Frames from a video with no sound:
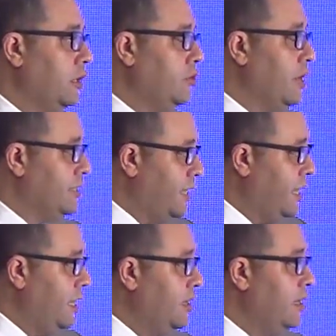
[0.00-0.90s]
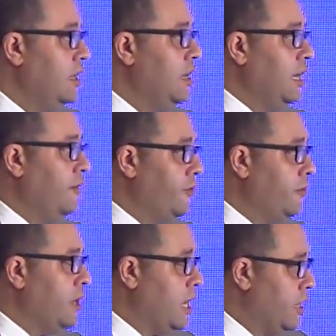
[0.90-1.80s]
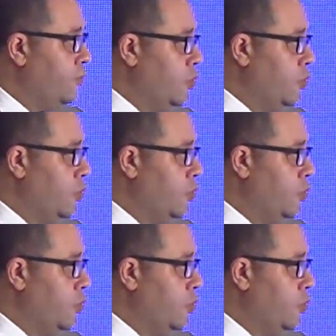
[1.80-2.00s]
USA, and from the Arab